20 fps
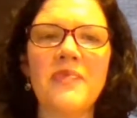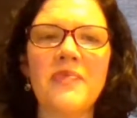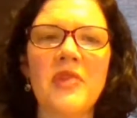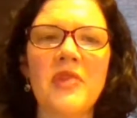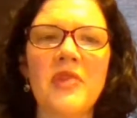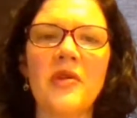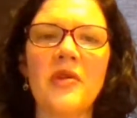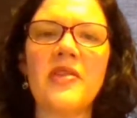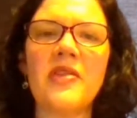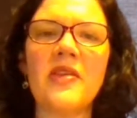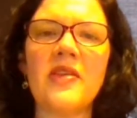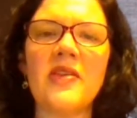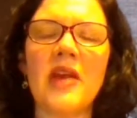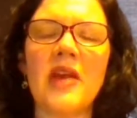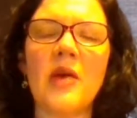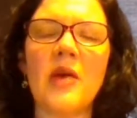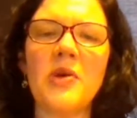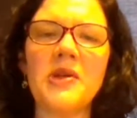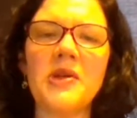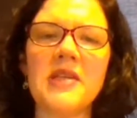The only thing that I
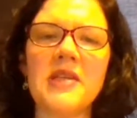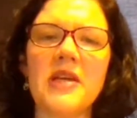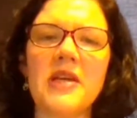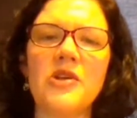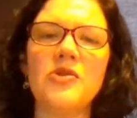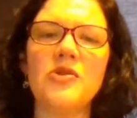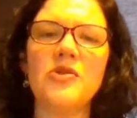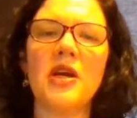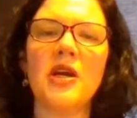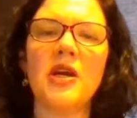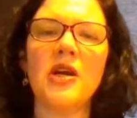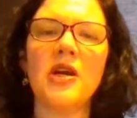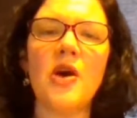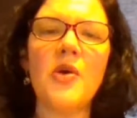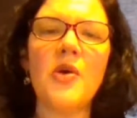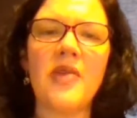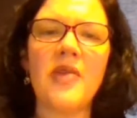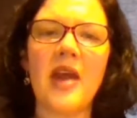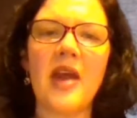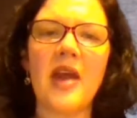will say is you can go
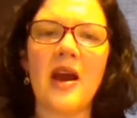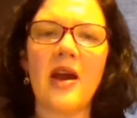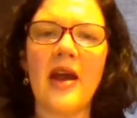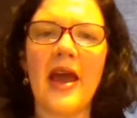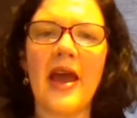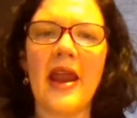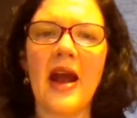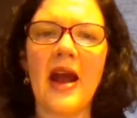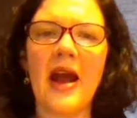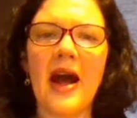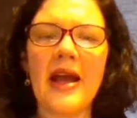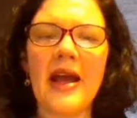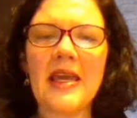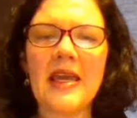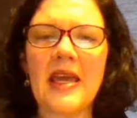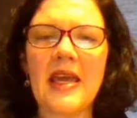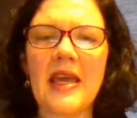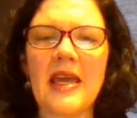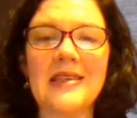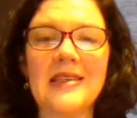there and I
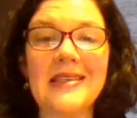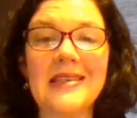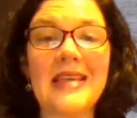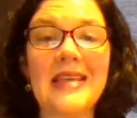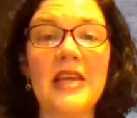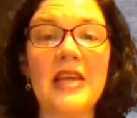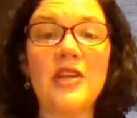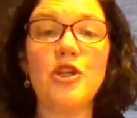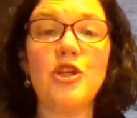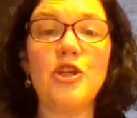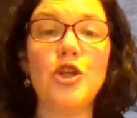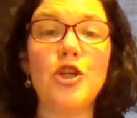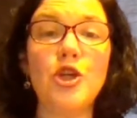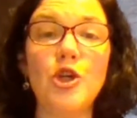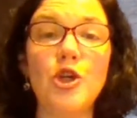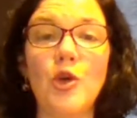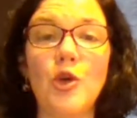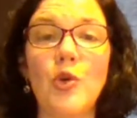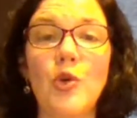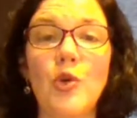can send
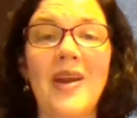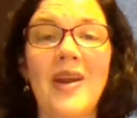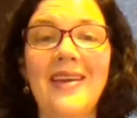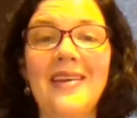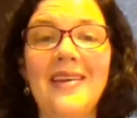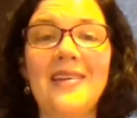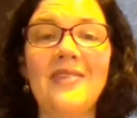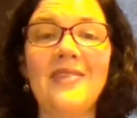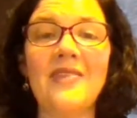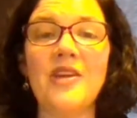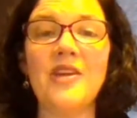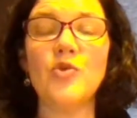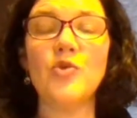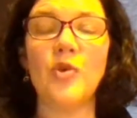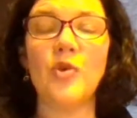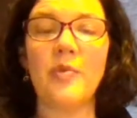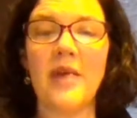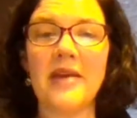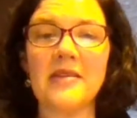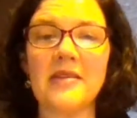you an individual
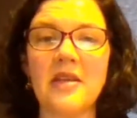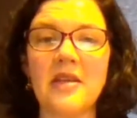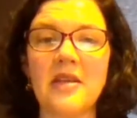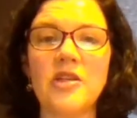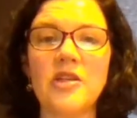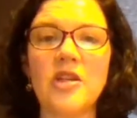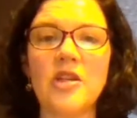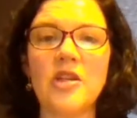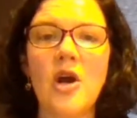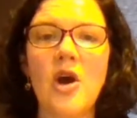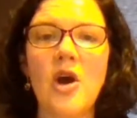message